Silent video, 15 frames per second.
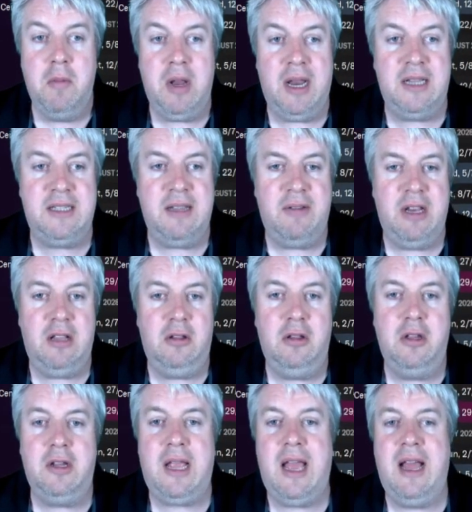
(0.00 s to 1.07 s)
But let's have a little
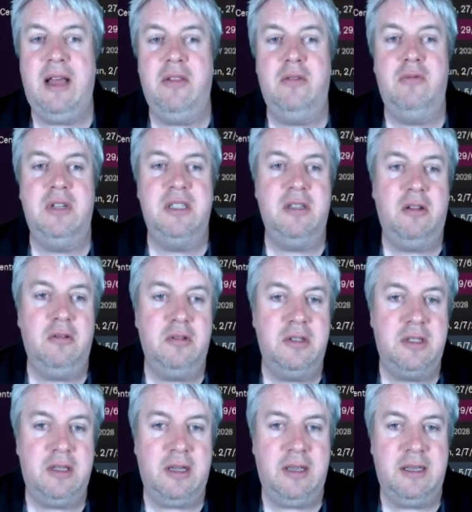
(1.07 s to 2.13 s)
look at the
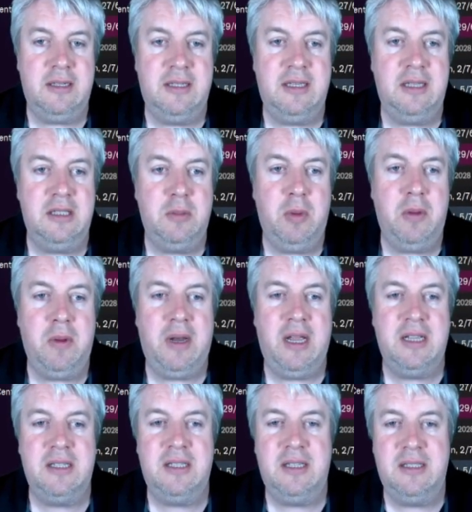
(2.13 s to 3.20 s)
results since we were
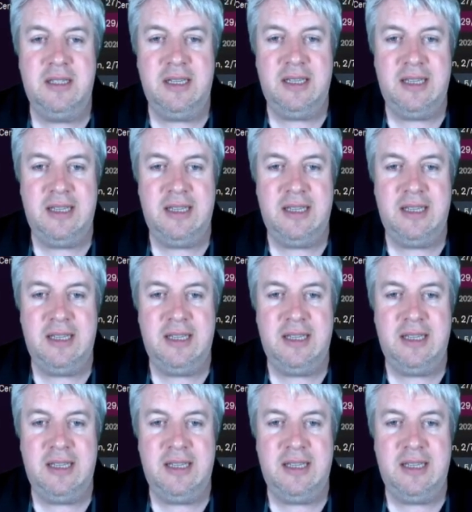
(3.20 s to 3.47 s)
last